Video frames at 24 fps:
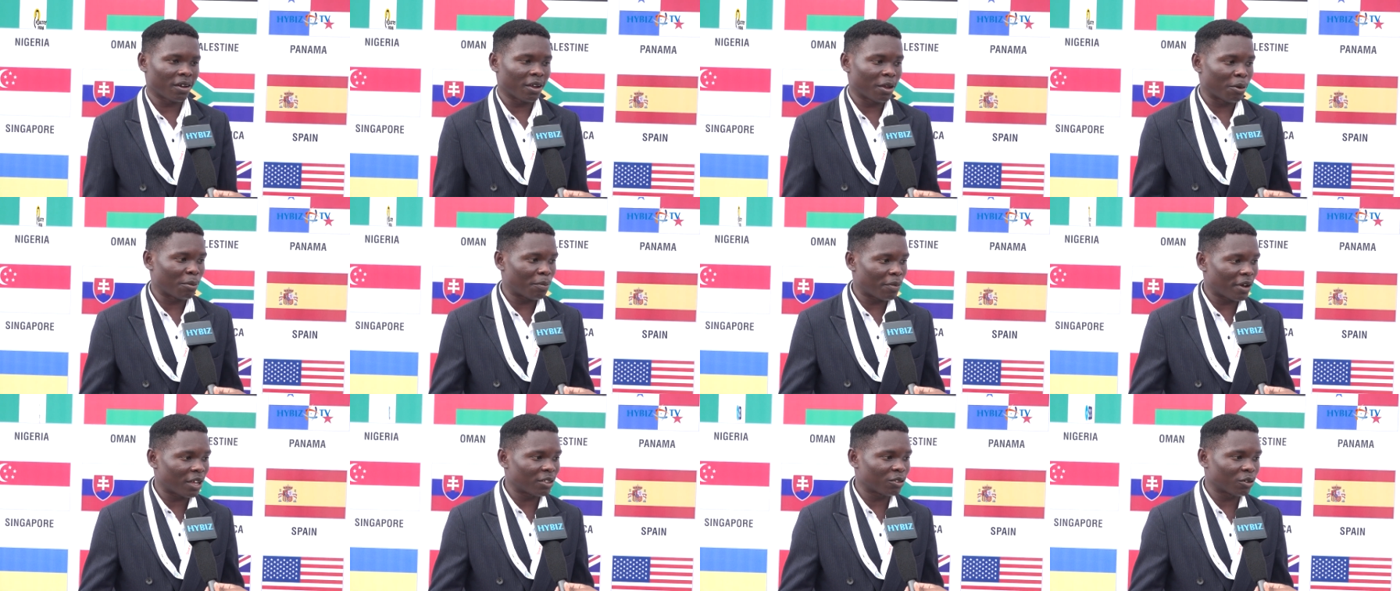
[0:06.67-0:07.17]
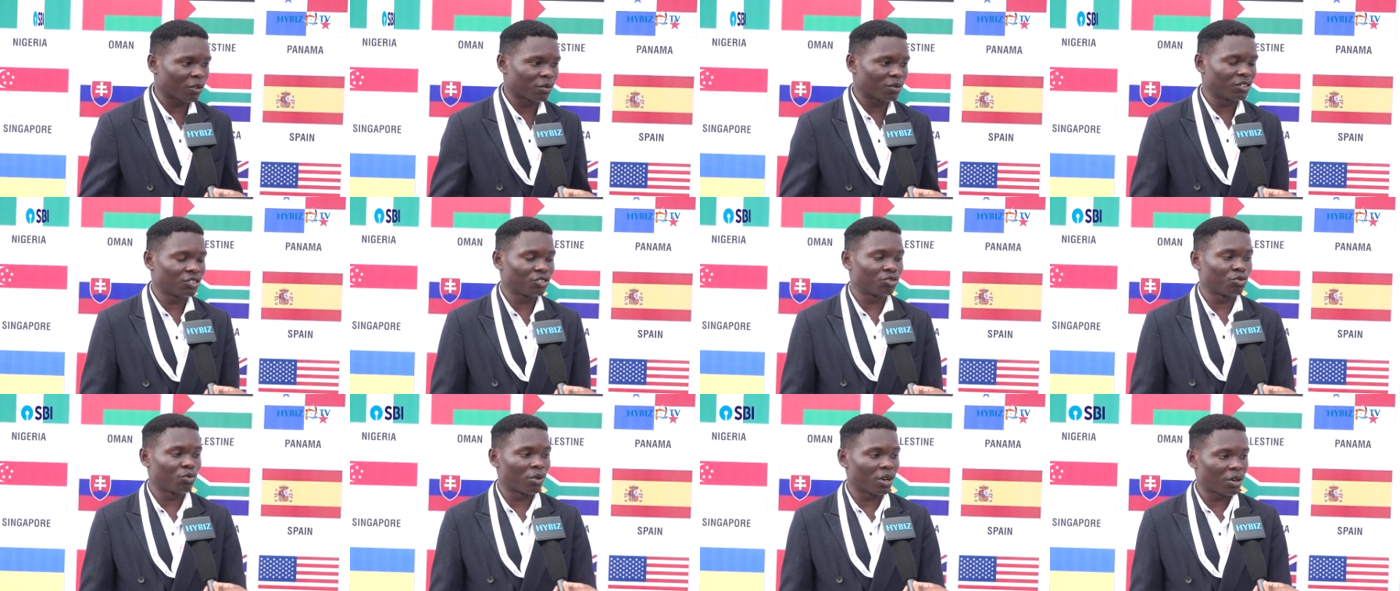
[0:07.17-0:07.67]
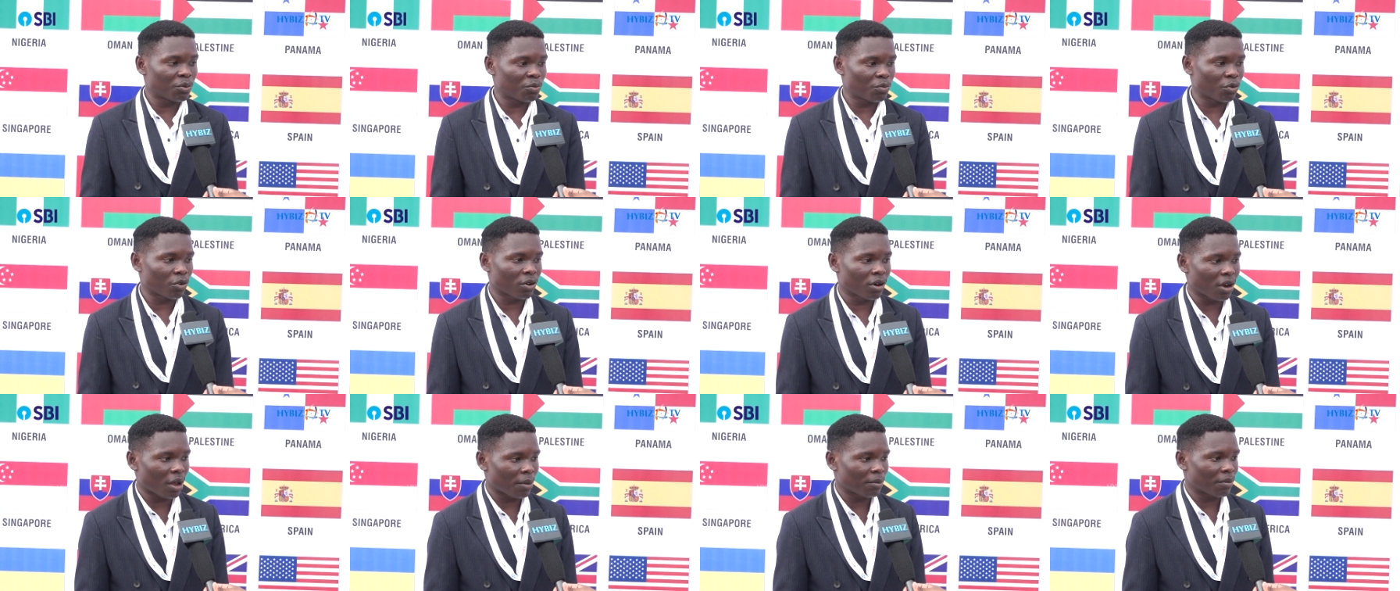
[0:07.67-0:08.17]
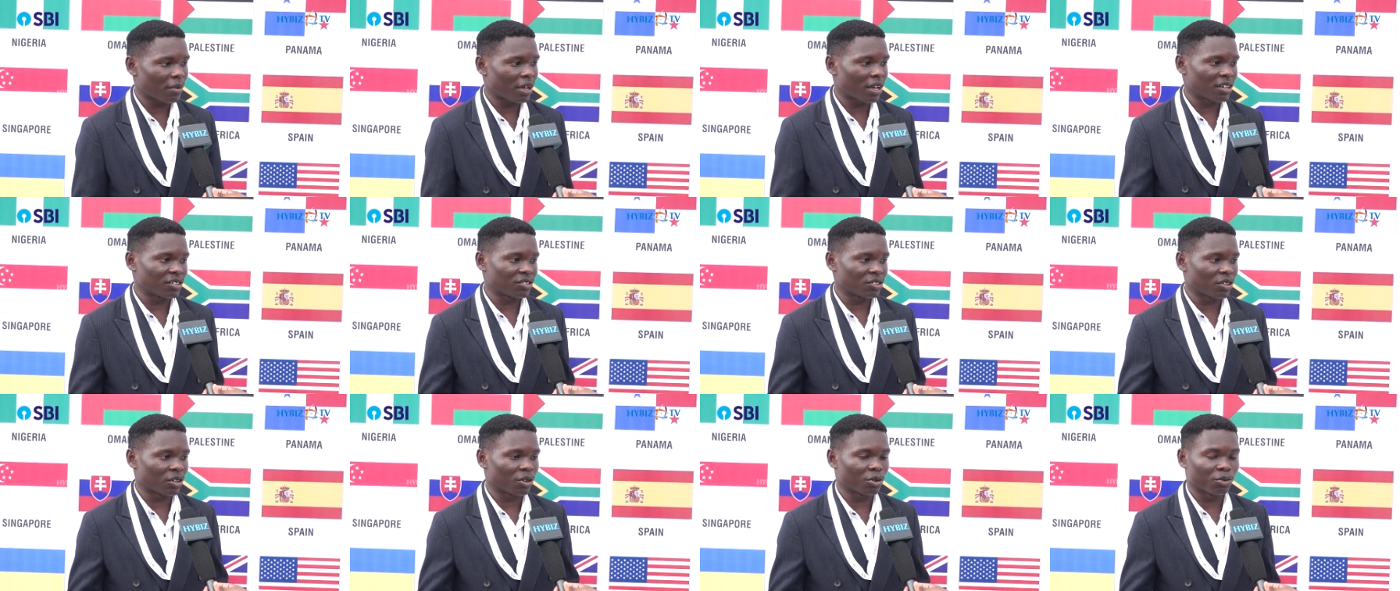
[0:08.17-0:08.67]
a part of this great program
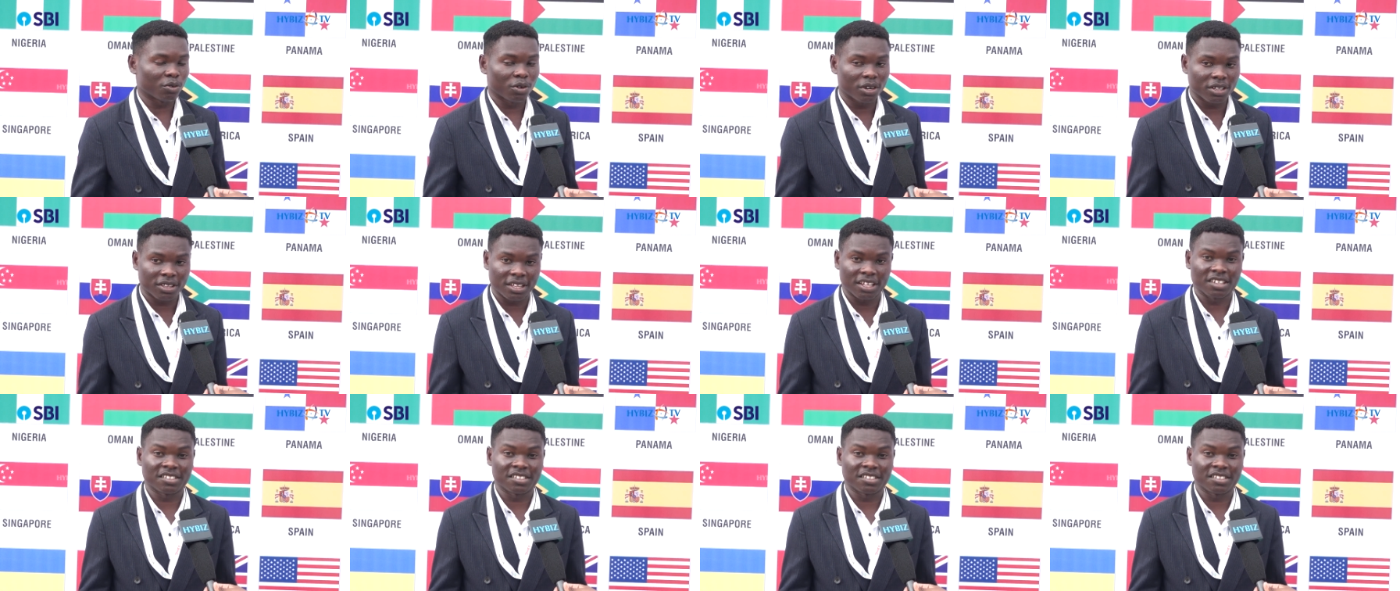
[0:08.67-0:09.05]
as a great